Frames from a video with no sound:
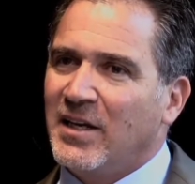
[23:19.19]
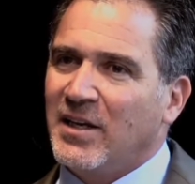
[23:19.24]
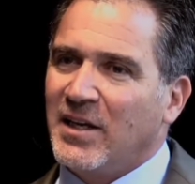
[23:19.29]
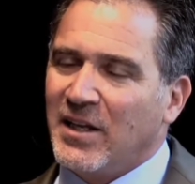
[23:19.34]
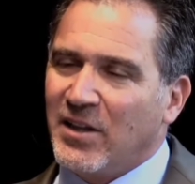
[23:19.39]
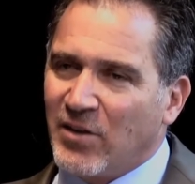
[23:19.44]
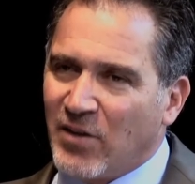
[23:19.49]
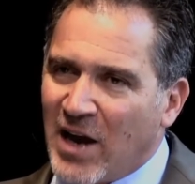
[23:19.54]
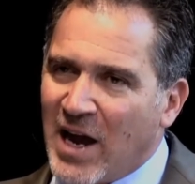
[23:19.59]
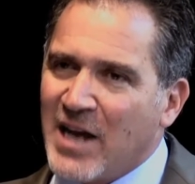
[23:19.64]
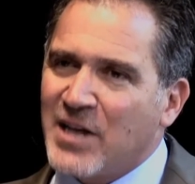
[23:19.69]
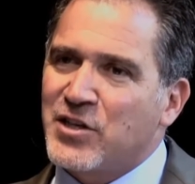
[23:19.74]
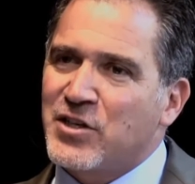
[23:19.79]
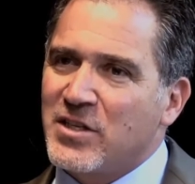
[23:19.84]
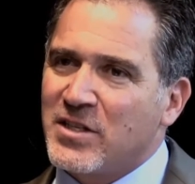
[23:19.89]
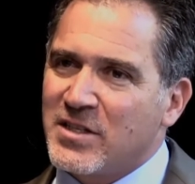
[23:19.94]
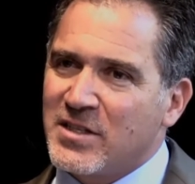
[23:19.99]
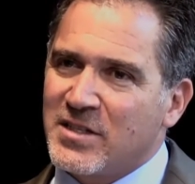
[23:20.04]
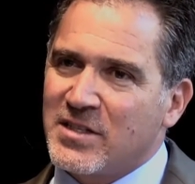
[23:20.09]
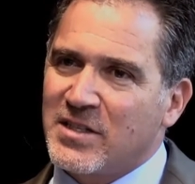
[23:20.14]
Their
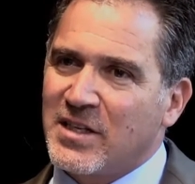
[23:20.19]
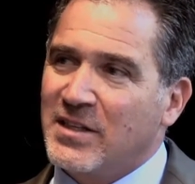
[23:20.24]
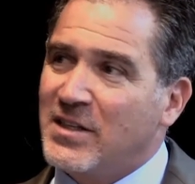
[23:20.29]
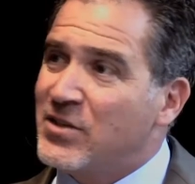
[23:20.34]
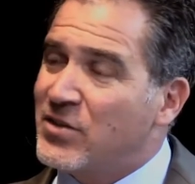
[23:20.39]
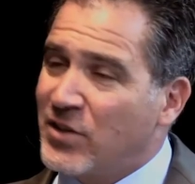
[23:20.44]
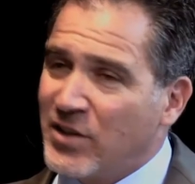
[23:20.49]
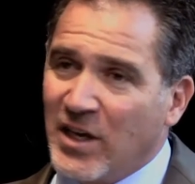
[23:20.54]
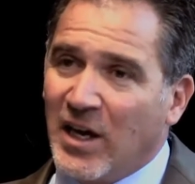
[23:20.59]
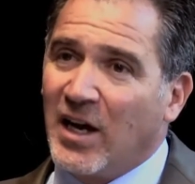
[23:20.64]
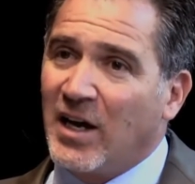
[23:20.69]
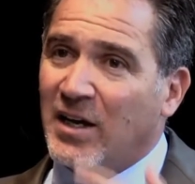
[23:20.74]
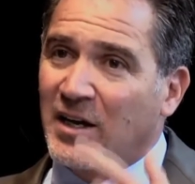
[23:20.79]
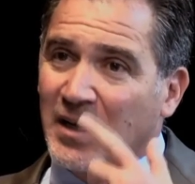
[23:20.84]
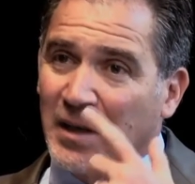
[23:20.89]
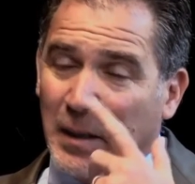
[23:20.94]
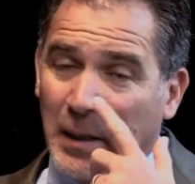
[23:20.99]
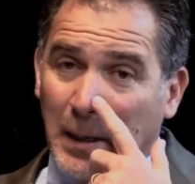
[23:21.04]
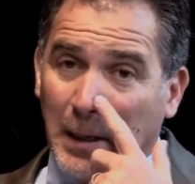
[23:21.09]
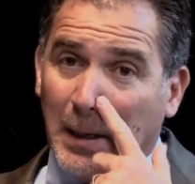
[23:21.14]
actions, and these are young,
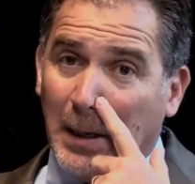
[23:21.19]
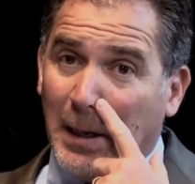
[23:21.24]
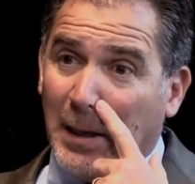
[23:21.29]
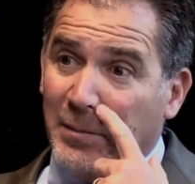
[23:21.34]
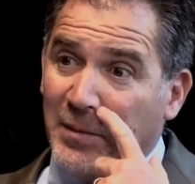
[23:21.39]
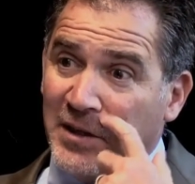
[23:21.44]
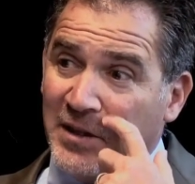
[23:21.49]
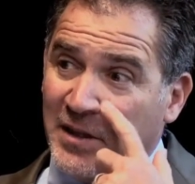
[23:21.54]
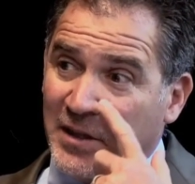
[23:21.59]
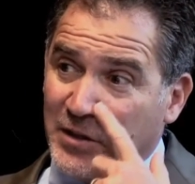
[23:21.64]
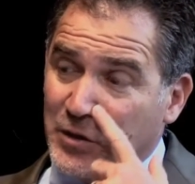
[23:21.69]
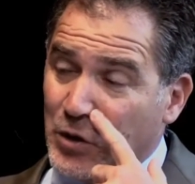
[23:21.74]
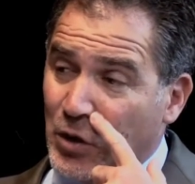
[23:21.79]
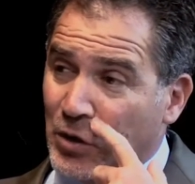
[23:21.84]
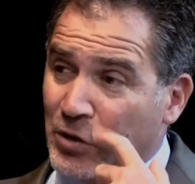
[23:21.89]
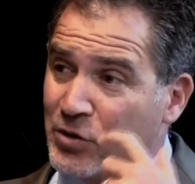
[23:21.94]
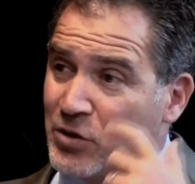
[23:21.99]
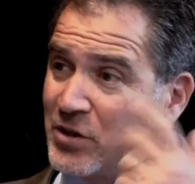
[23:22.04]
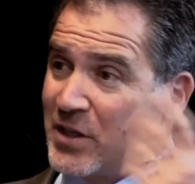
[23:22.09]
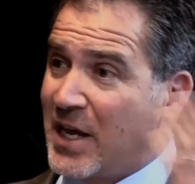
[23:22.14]
the
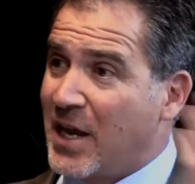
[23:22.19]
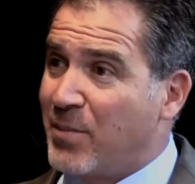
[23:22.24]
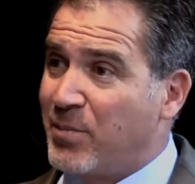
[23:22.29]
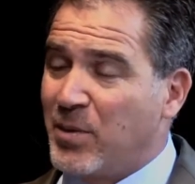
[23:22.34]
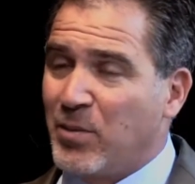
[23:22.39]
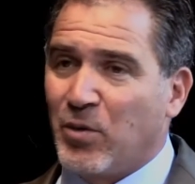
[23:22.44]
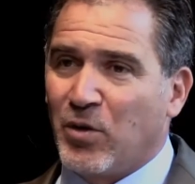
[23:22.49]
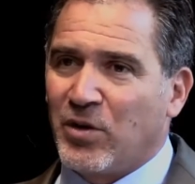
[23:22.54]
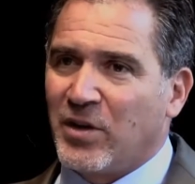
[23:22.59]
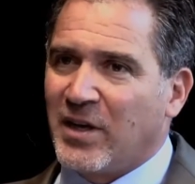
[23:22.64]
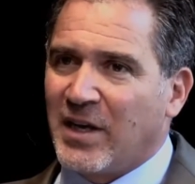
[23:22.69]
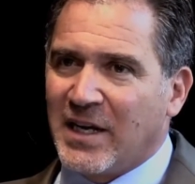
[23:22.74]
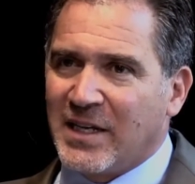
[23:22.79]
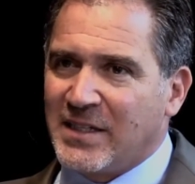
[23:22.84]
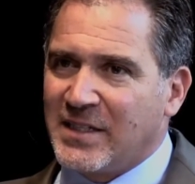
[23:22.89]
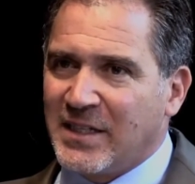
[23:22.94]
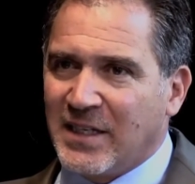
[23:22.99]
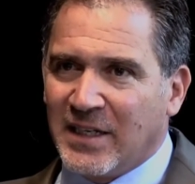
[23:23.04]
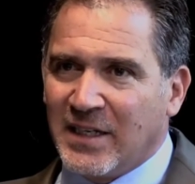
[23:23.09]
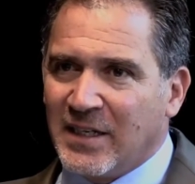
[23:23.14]
soldiers can't be more than
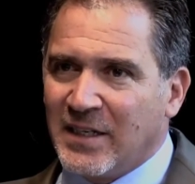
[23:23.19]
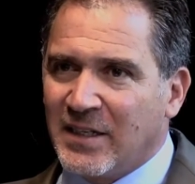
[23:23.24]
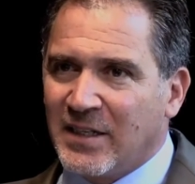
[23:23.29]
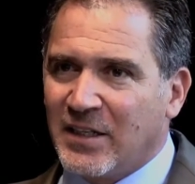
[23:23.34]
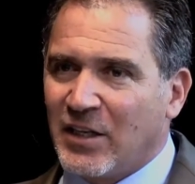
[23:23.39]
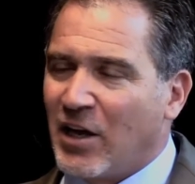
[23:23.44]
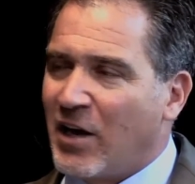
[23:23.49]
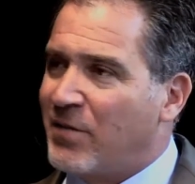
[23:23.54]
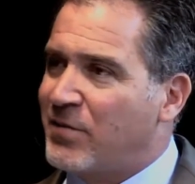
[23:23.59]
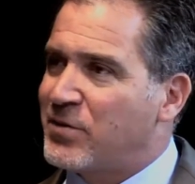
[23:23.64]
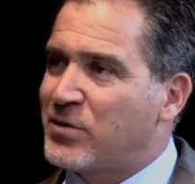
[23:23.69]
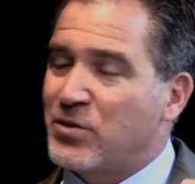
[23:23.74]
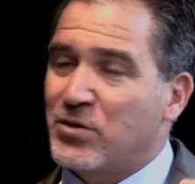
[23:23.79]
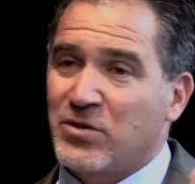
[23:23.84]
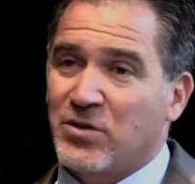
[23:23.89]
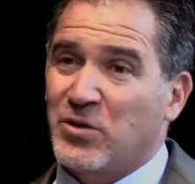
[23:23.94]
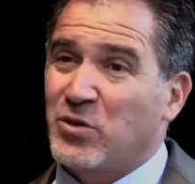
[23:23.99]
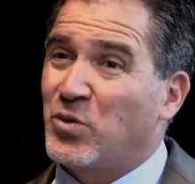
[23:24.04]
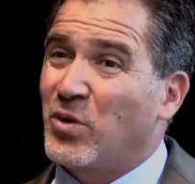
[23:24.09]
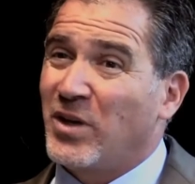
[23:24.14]
19, the officers
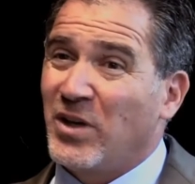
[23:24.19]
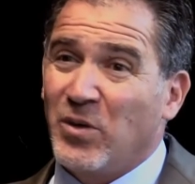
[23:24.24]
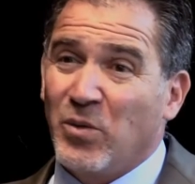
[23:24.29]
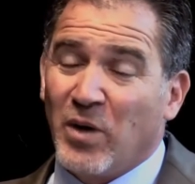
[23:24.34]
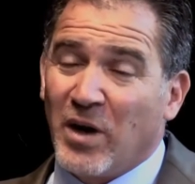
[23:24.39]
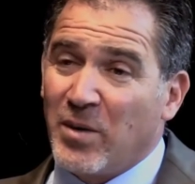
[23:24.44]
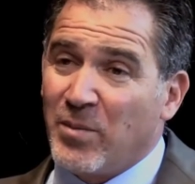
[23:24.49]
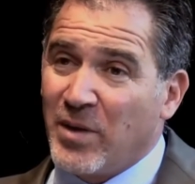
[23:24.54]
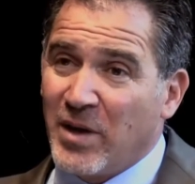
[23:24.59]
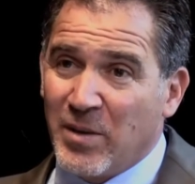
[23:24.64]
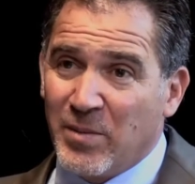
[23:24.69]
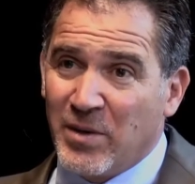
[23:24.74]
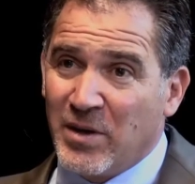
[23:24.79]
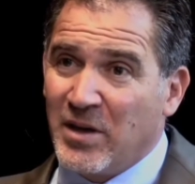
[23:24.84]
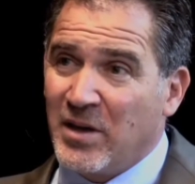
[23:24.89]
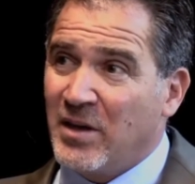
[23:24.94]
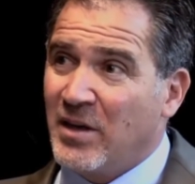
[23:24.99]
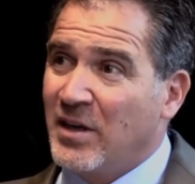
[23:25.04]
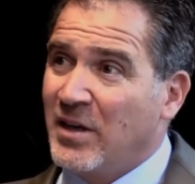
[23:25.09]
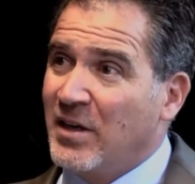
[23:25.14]
are 21
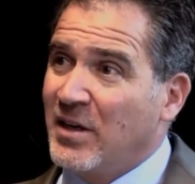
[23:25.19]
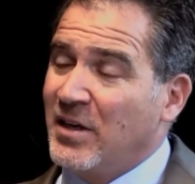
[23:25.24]
maybe,